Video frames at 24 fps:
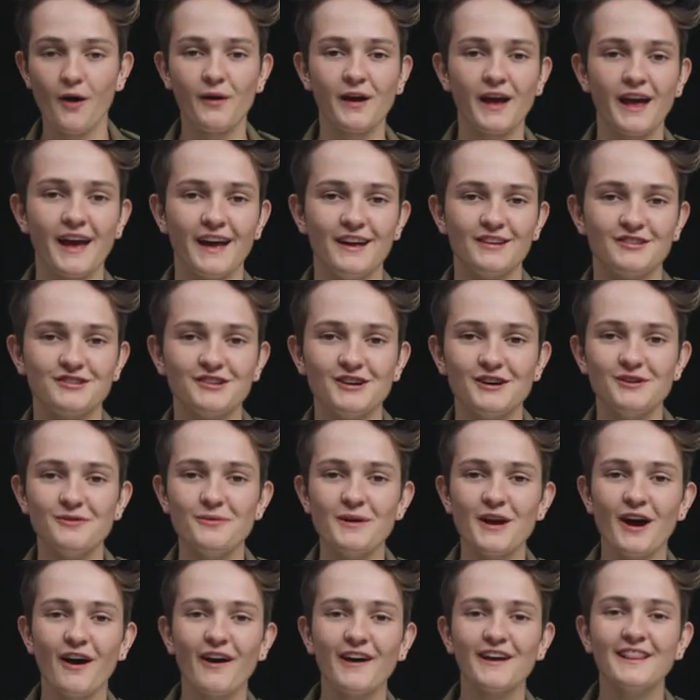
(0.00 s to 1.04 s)
Okay, so
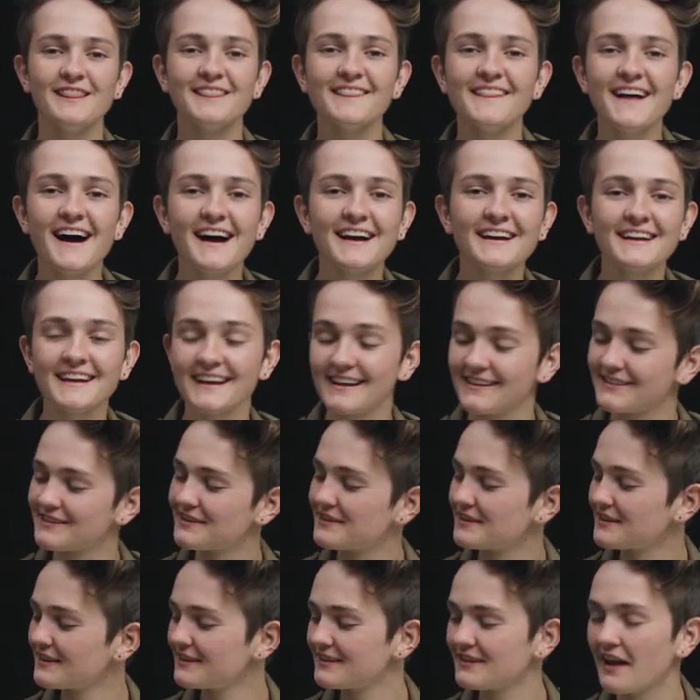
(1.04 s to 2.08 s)
we are in luck. It is
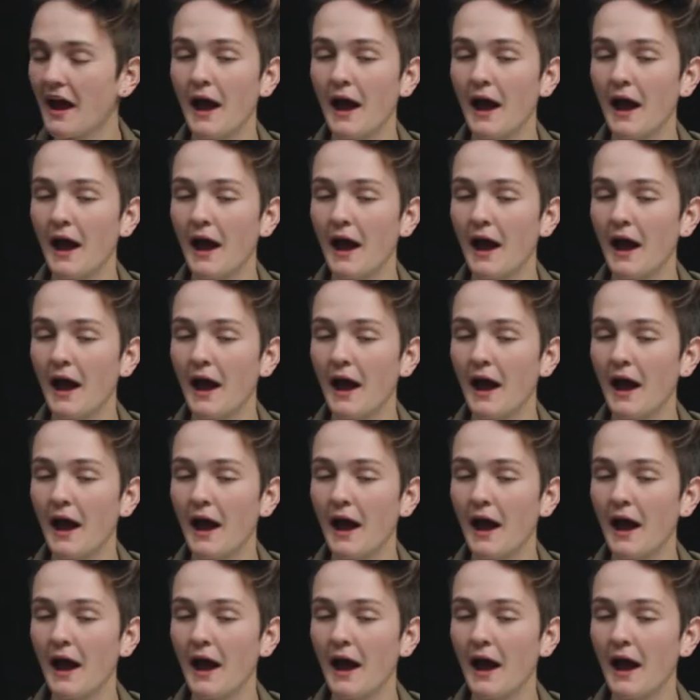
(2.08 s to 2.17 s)
a good